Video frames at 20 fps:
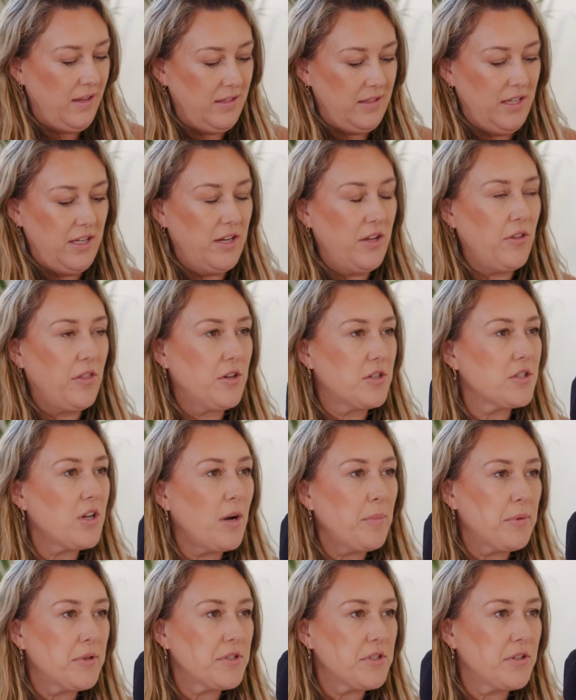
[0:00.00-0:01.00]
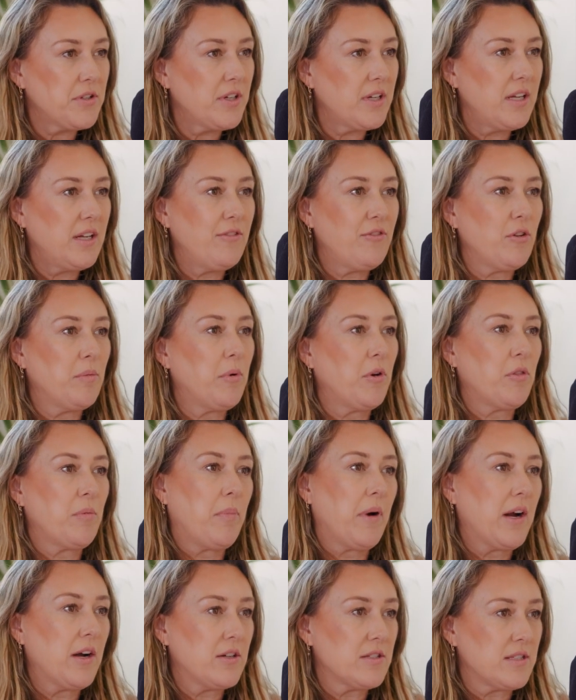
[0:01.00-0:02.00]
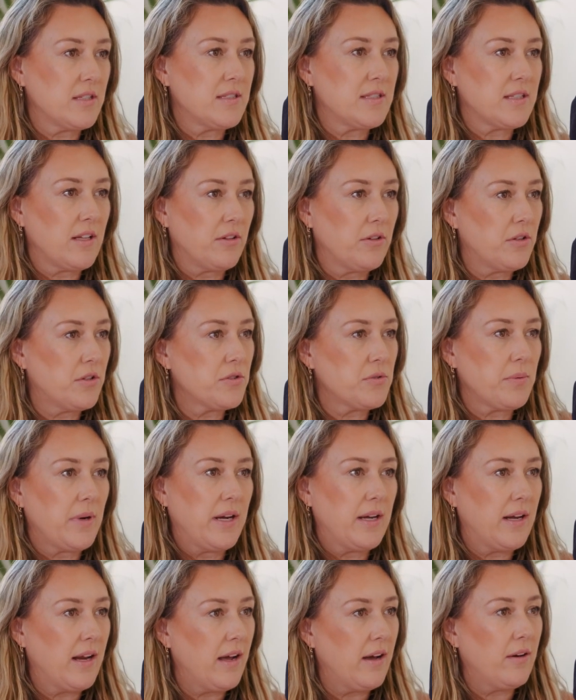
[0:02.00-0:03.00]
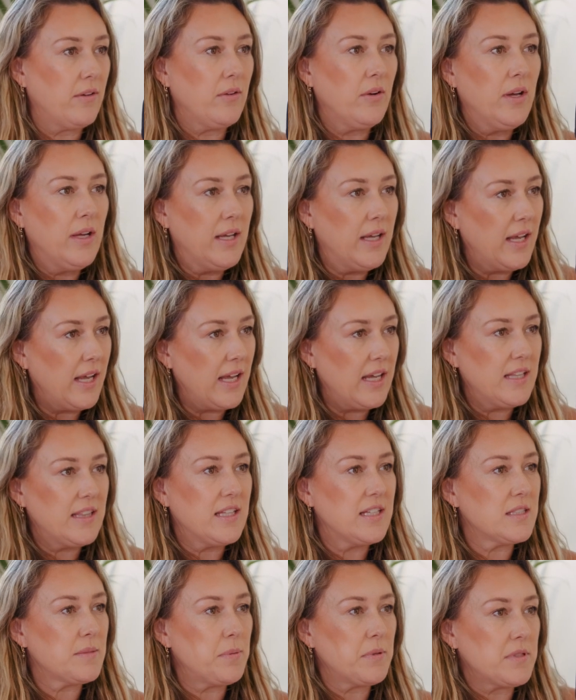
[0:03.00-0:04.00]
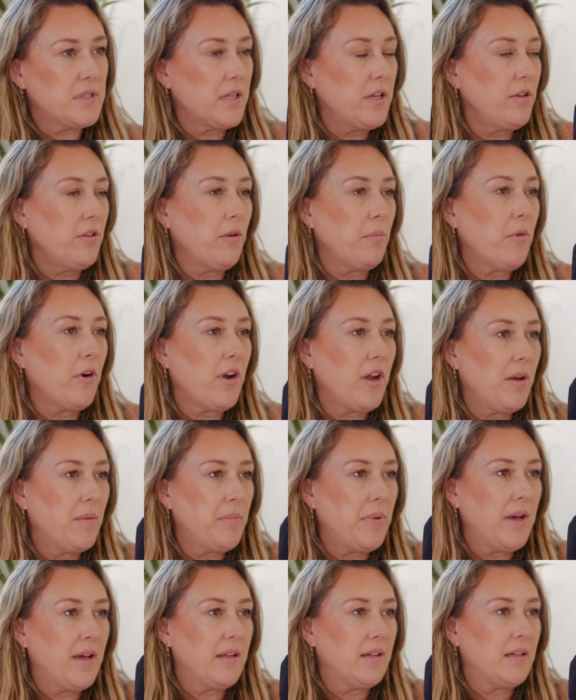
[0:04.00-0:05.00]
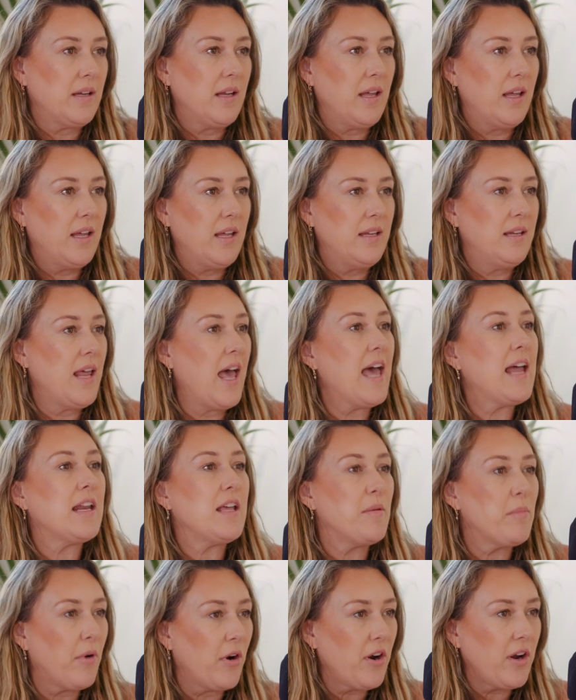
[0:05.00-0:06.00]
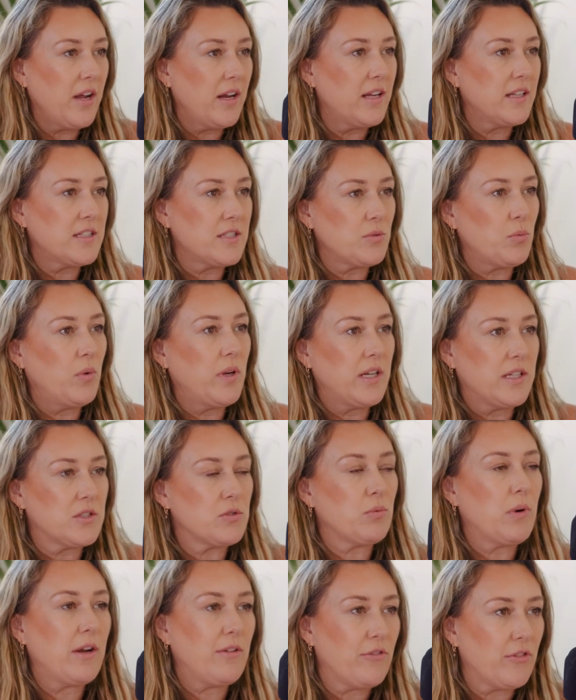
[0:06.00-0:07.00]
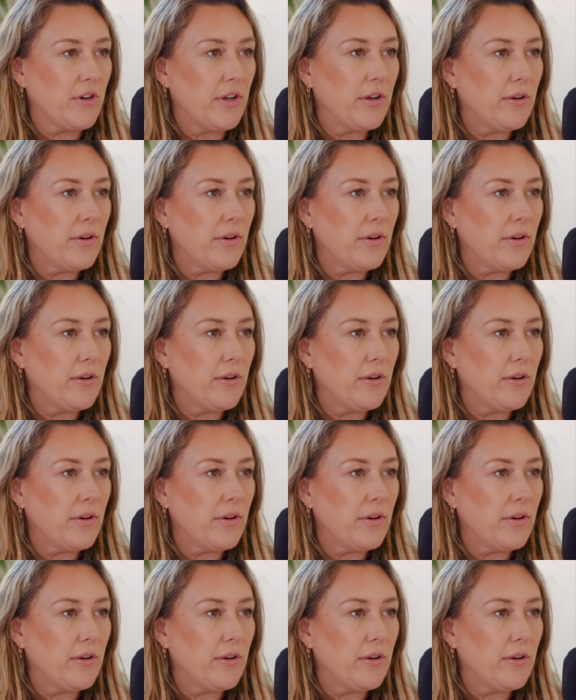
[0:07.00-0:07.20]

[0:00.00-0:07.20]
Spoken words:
So, there's opportunity for both buyers and sellers right now in this particular market, but in any market, it's when it's right for